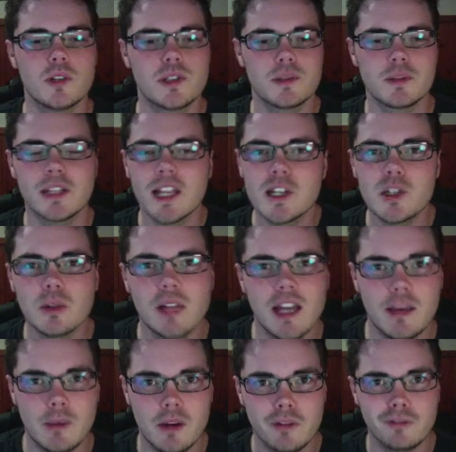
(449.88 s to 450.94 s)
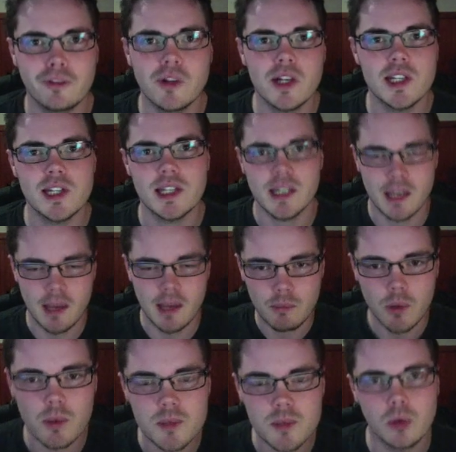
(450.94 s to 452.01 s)
Glacial Hammer freezing
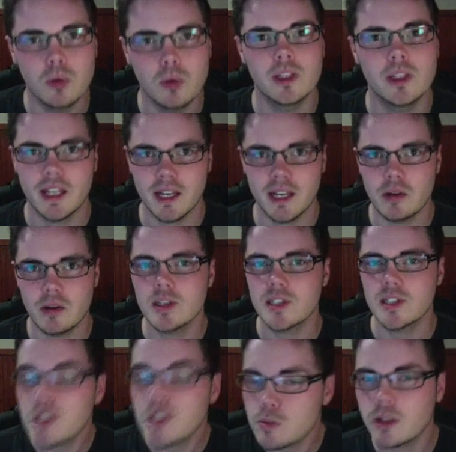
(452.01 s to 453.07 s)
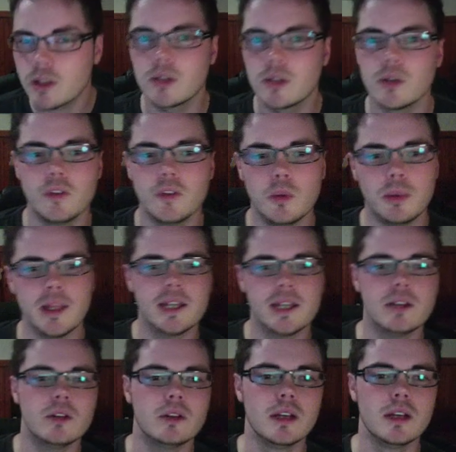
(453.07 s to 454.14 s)
mobs all in that area, so that's really good if you're planning
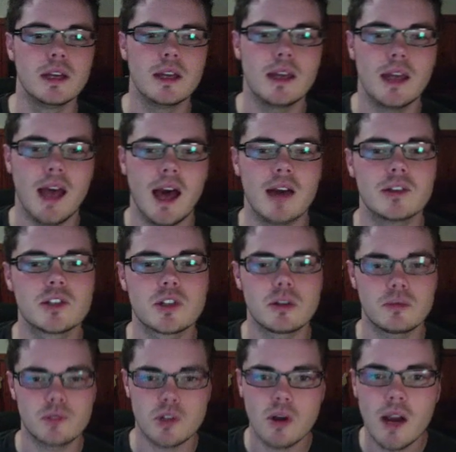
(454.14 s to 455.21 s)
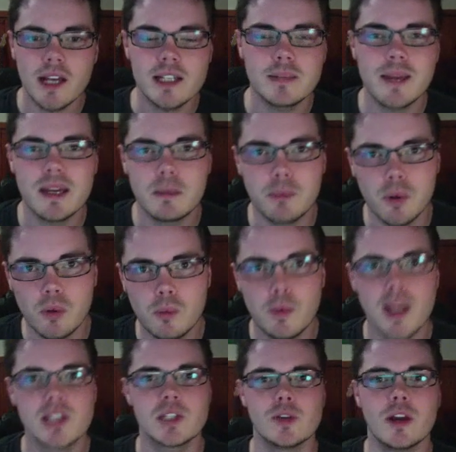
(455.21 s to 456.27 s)
on trying to make a build
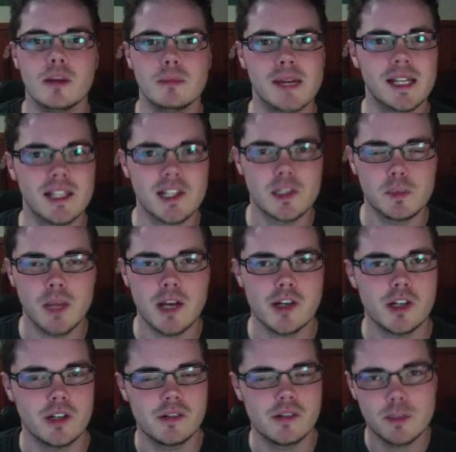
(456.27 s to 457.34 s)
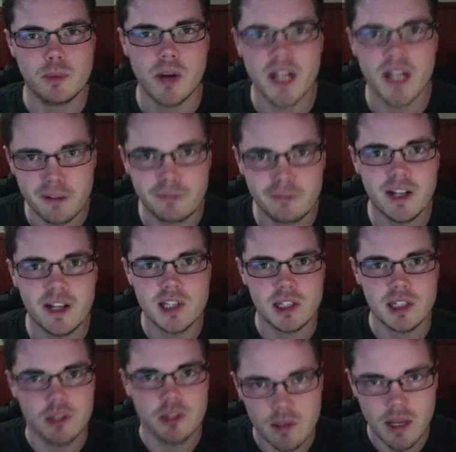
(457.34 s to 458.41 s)
based around melee splash and spreading effects in
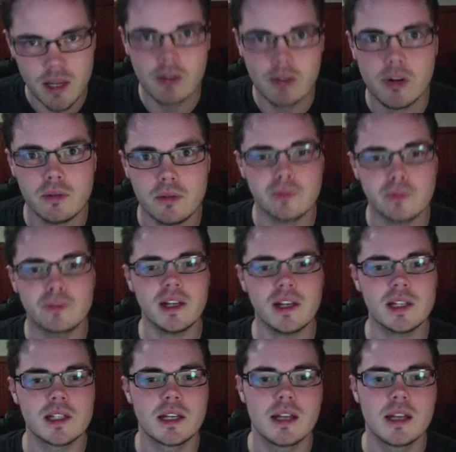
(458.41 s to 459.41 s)
an area of effect.